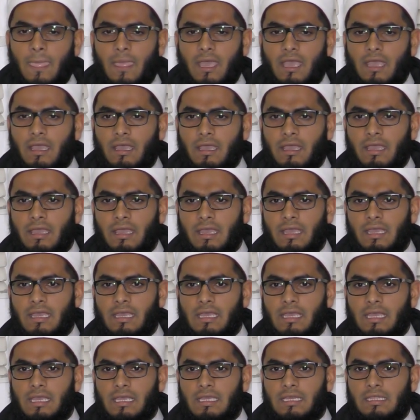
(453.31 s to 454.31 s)

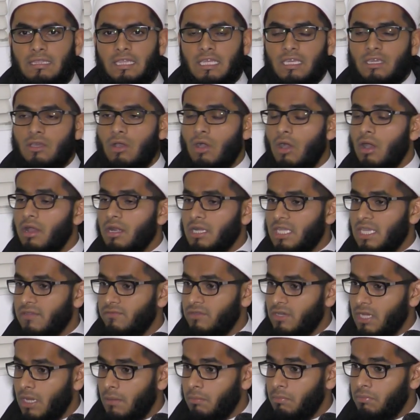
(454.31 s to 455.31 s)
they can't give
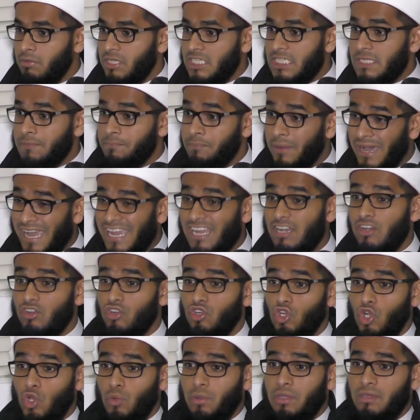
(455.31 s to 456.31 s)
it up despite
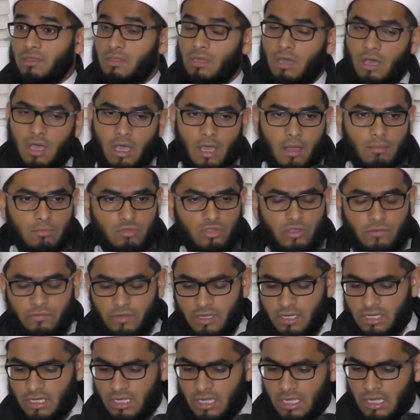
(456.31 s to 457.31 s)
knowing the harms of
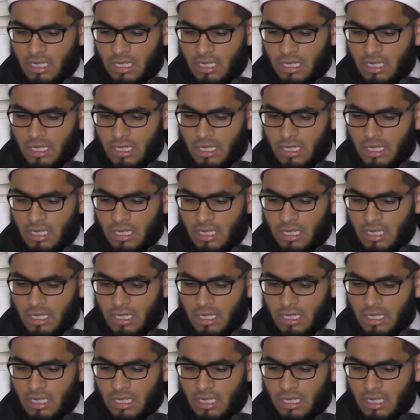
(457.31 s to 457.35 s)
it.